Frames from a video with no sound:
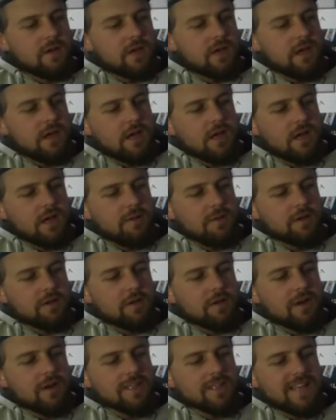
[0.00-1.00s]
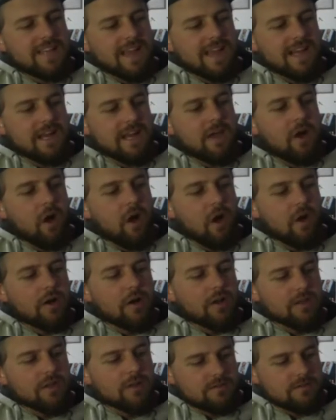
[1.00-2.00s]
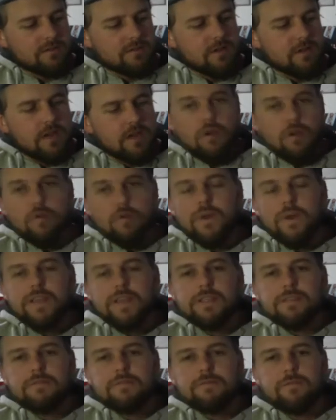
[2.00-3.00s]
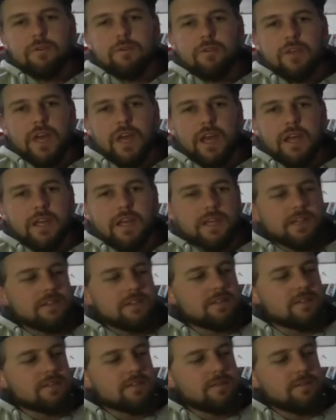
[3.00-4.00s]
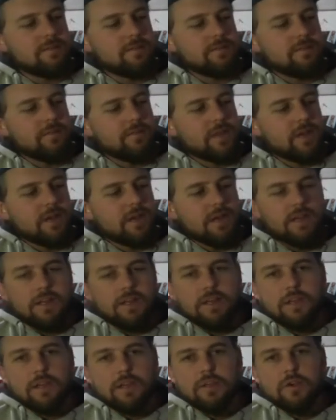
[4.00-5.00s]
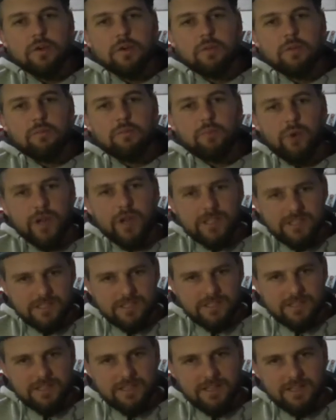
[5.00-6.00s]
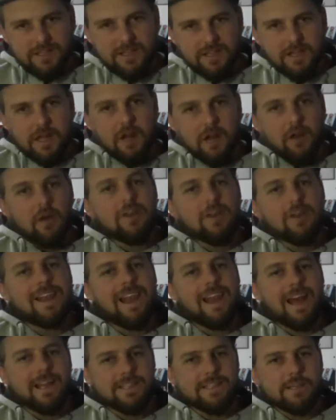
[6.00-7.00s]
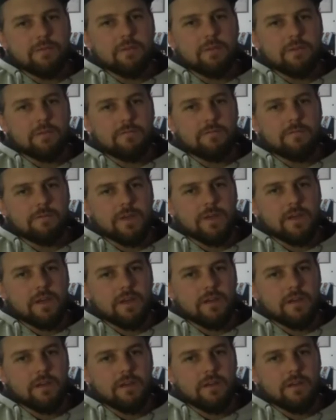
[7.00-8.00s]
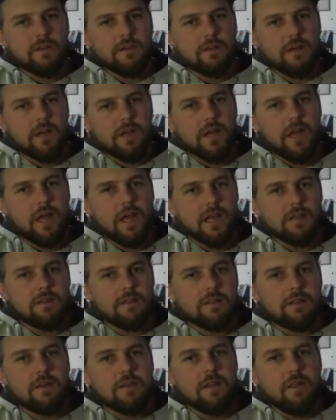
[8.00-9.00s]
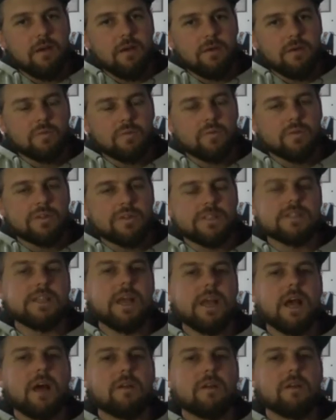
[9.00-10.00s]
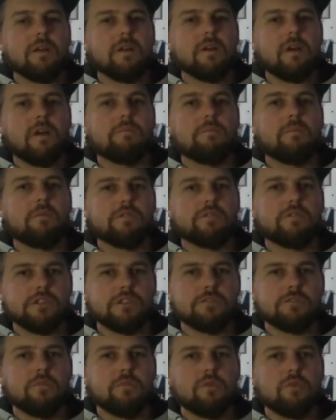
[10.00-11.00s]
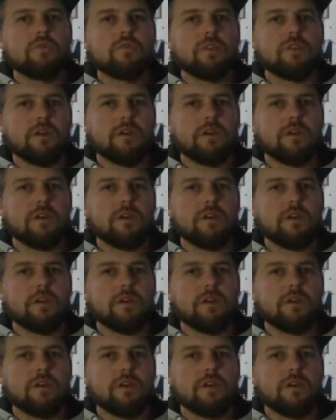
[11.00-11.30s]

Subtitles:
but not exactly on it. The reason for that is you can press a lot lighter with your finger, and the note will sound a lot more smoother,